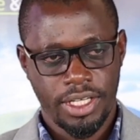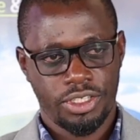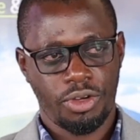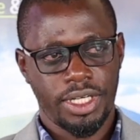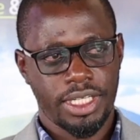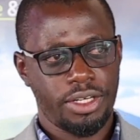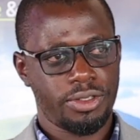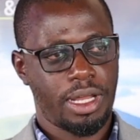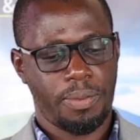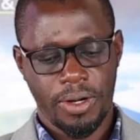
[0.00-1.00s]
So we try to
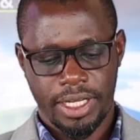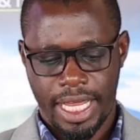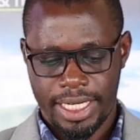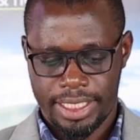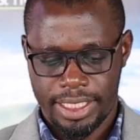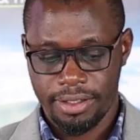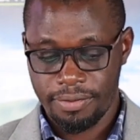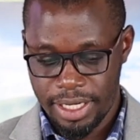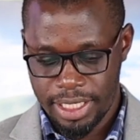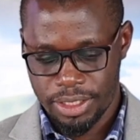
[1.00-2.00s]
support that in
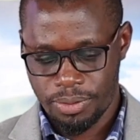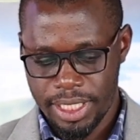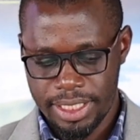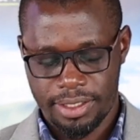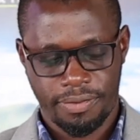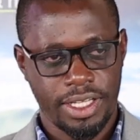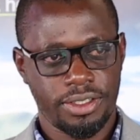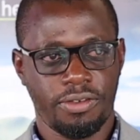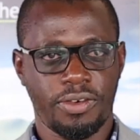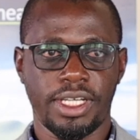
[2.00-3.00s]
various ways.
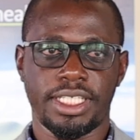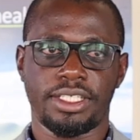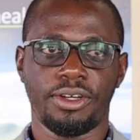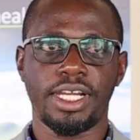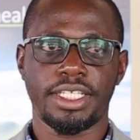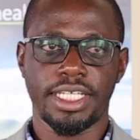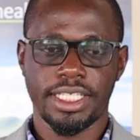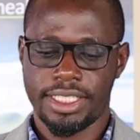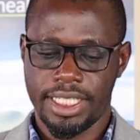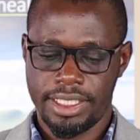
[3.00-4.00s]
First of all is knowledge
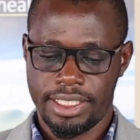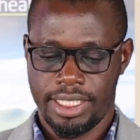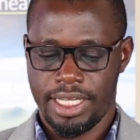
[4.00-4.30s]
exchange.